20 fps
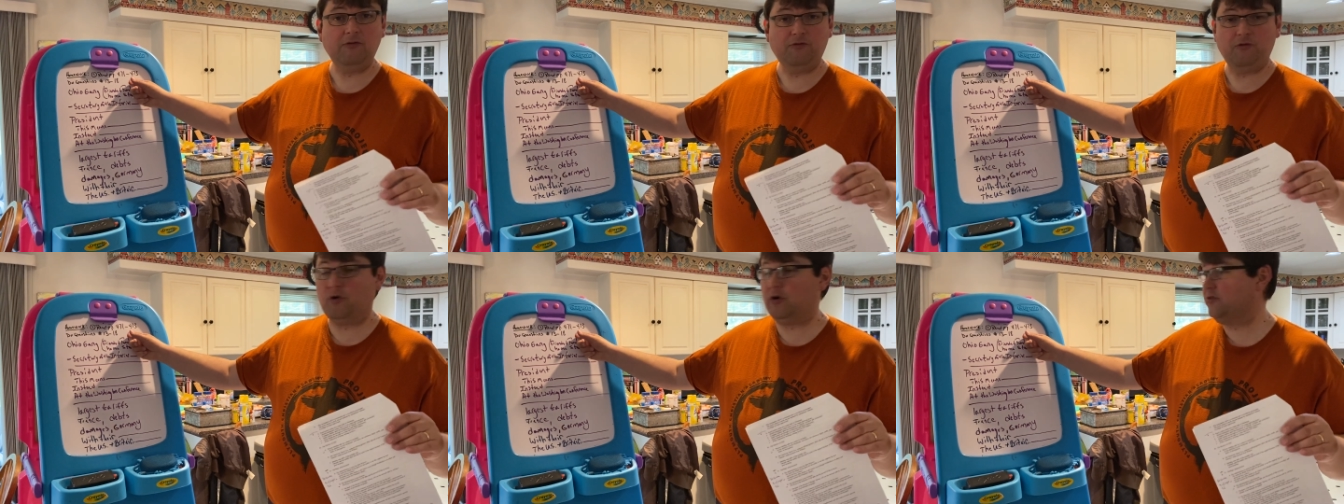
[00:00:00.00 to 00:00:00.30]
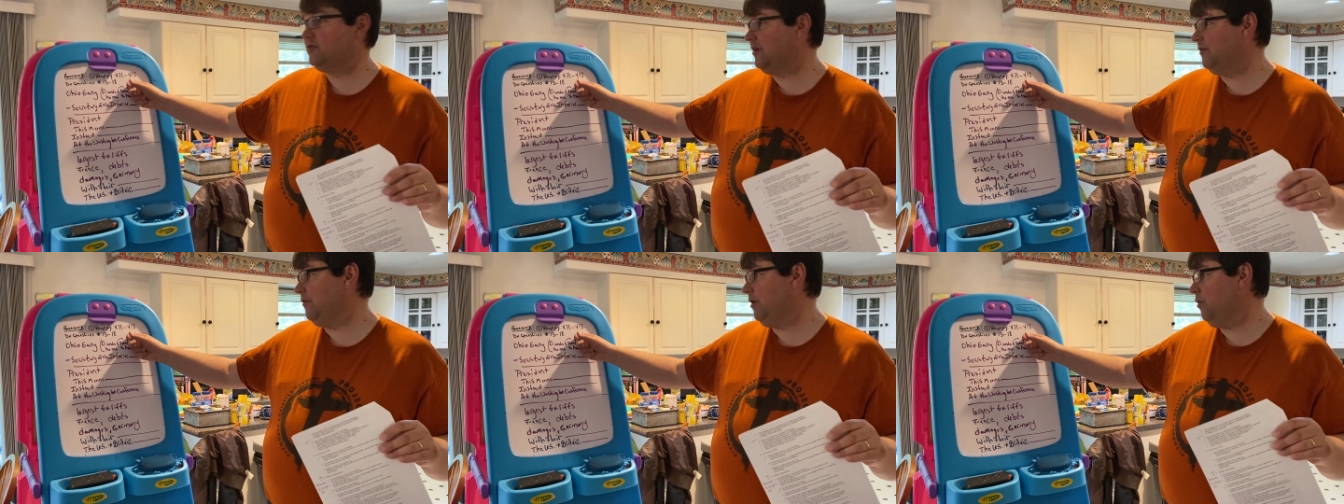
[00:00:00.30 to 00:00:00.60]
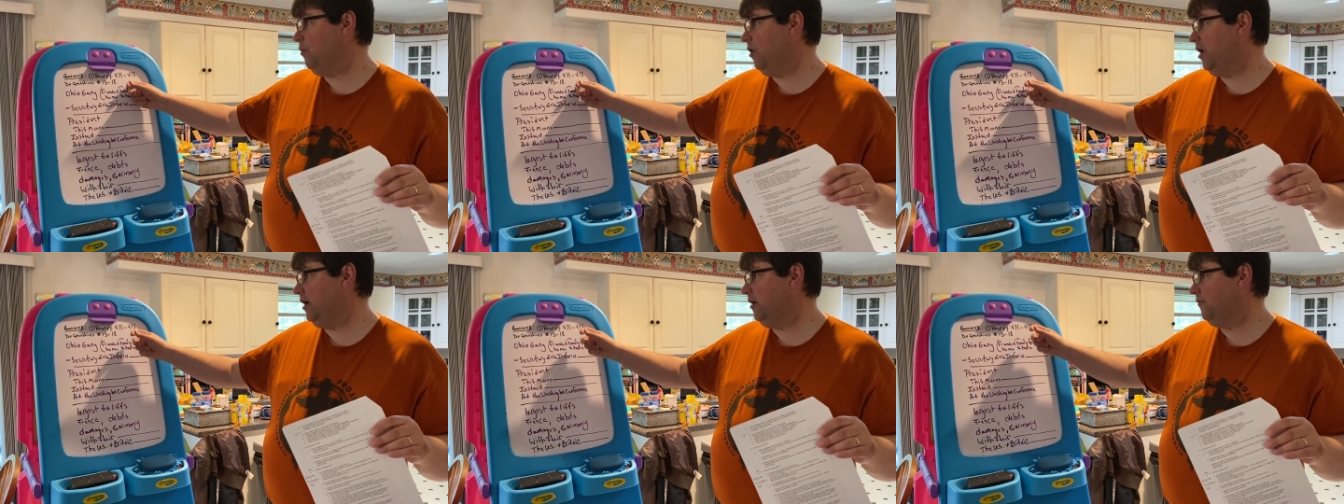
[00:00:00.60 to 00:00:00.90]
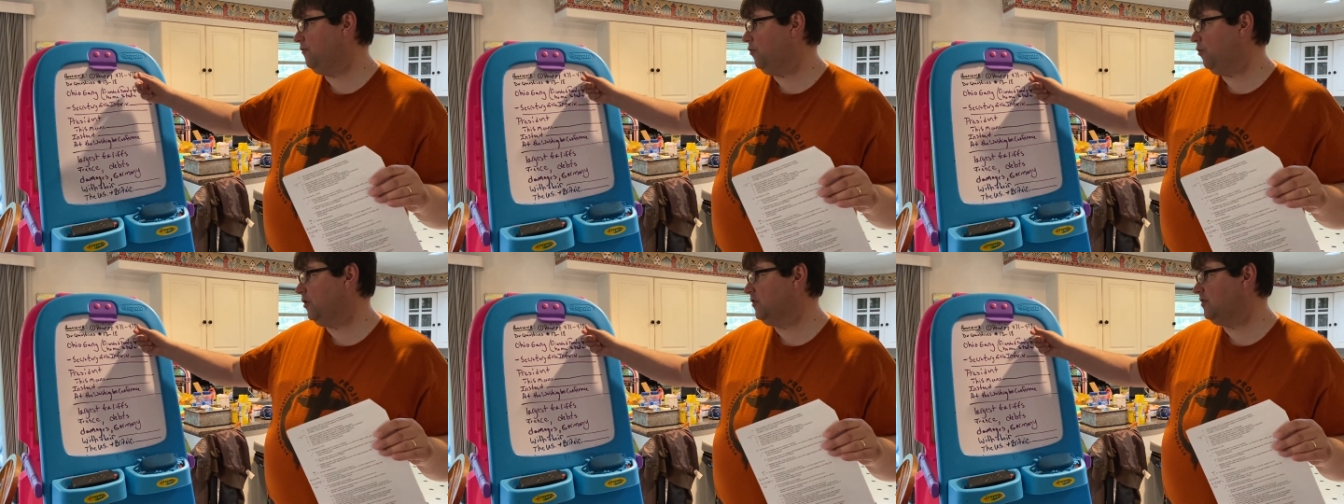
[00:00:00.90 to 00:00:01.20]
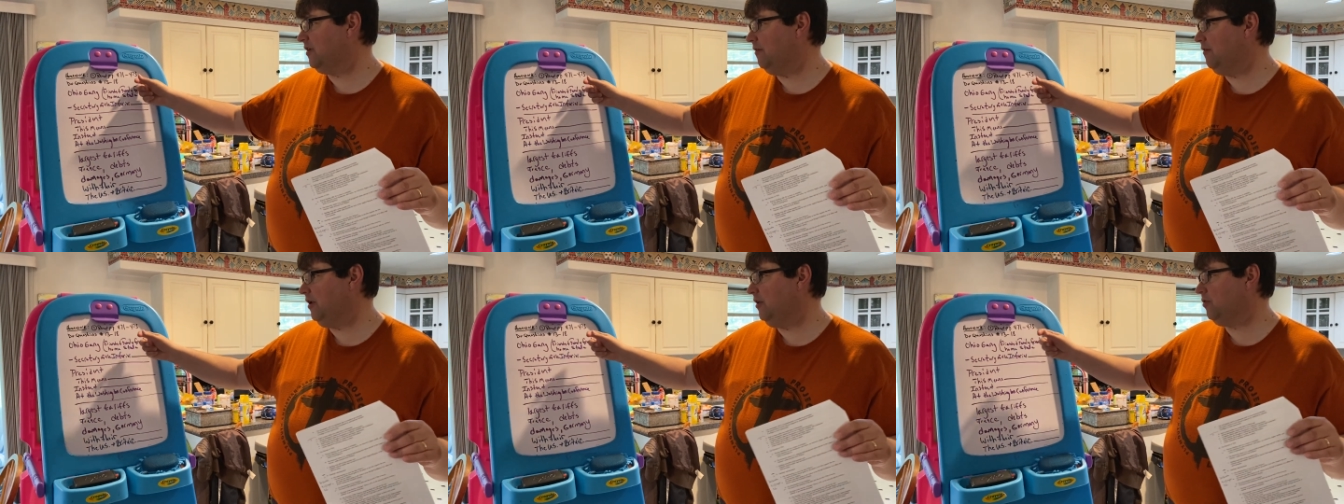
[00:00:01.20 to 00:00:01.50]
471 to
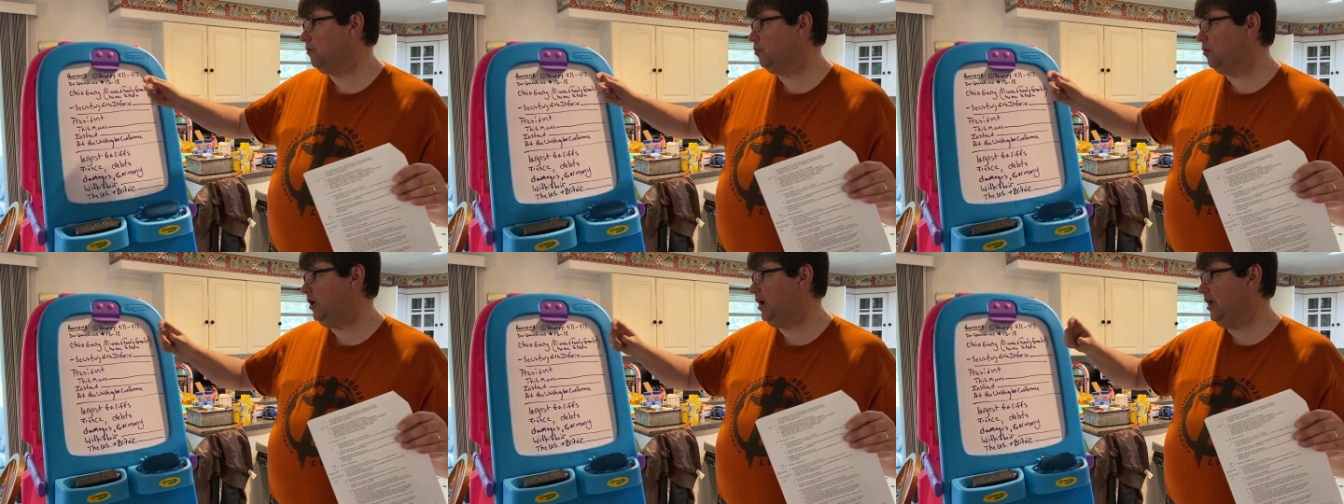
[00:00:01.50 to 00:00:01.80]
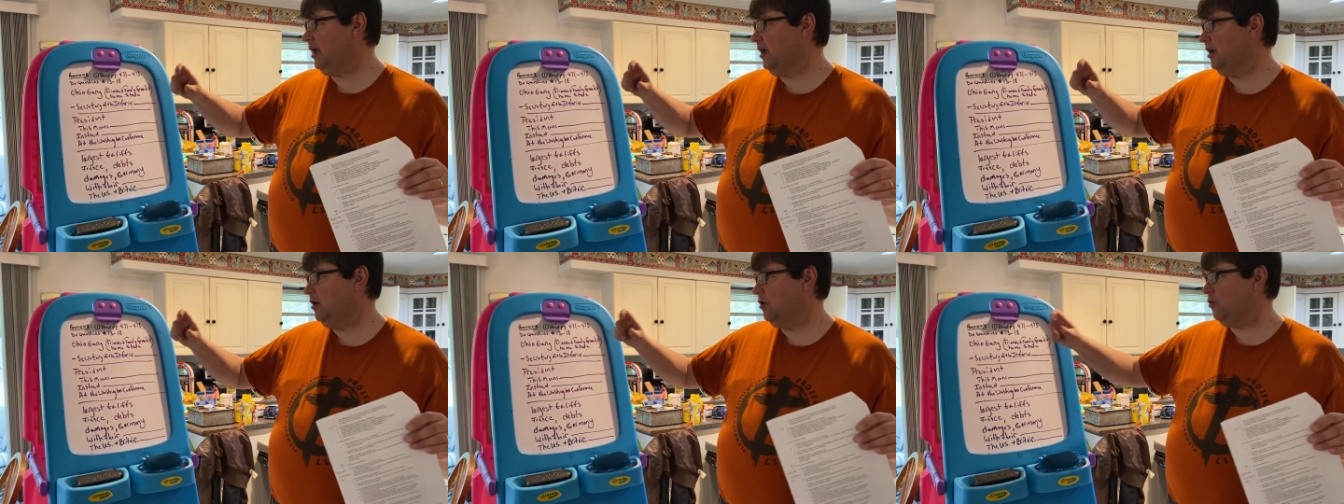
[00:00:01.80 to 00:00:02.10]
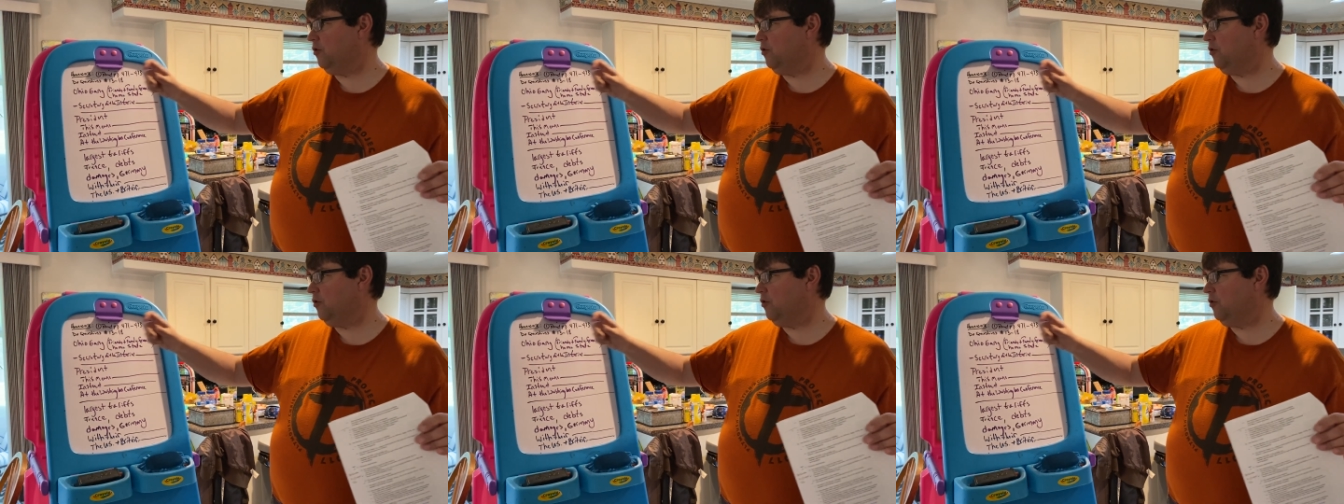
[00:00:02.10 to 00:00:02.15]
473,